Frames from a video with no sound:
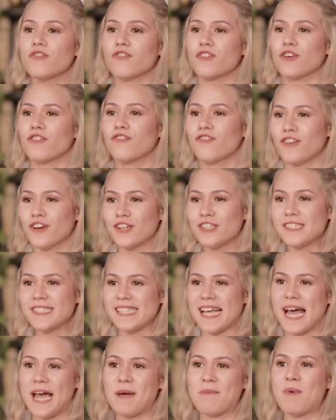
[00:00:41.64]
For
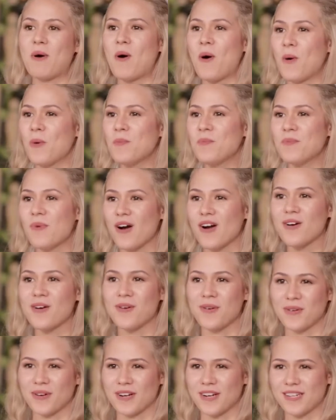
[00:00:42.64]
first-time home bar
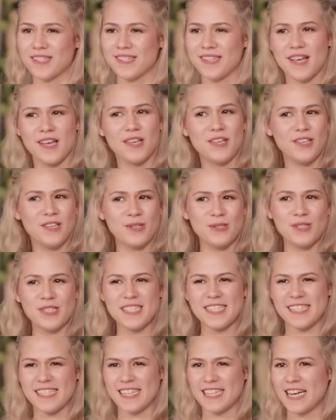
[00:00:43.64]
owners, you
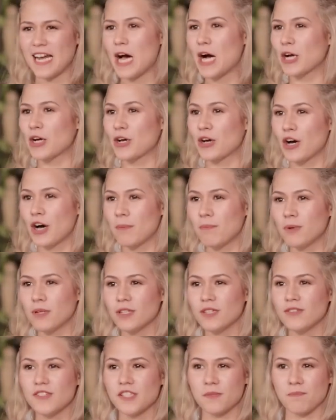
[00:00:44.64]
just need a
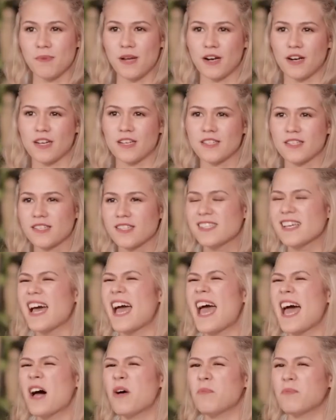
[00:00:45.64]
couple of spirits to
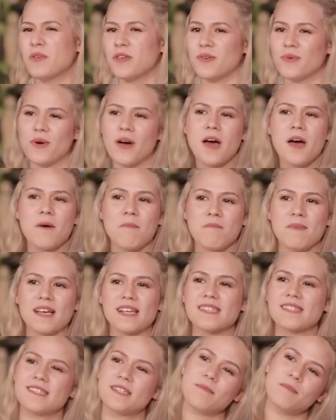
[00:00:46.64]
help you
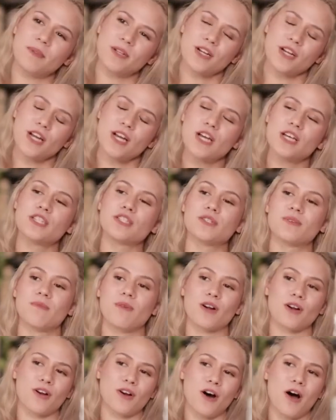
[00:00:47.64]
make simpler to
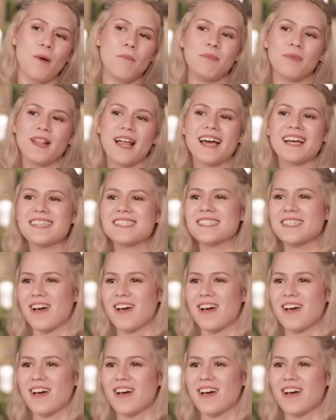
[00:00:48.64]
more complex